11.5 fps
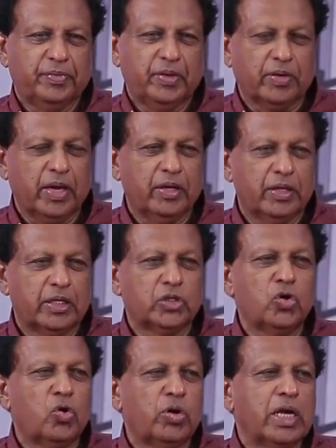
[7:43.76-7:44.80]
Okay? It is
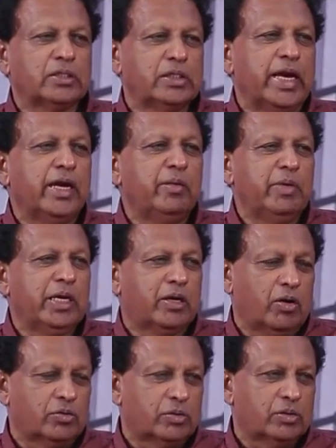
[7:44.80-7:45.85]
known as the enemy
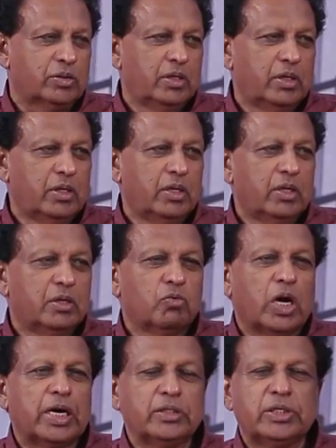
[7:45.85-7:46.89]
clause.
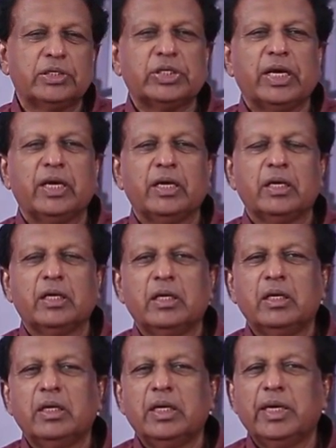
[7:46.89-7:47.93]
What does it say?
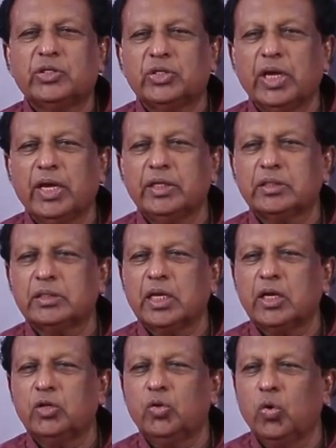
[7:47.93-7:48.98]
it says
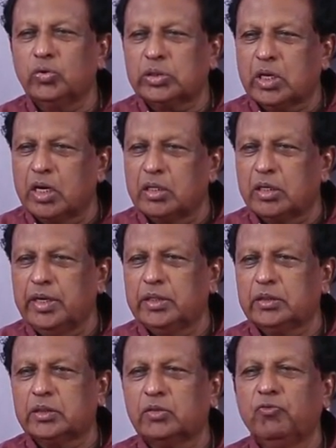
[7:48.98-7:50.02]
that those
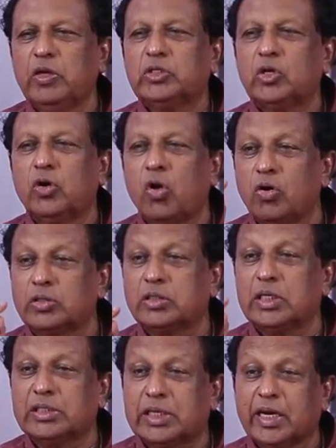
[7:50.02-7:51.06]
countries which lost
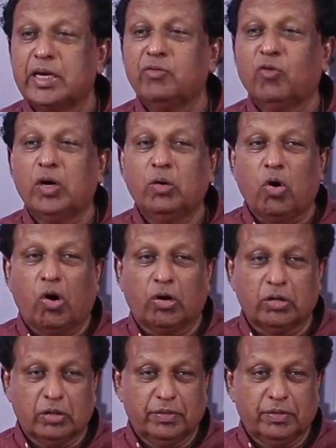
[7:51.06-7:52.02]
the Second World War,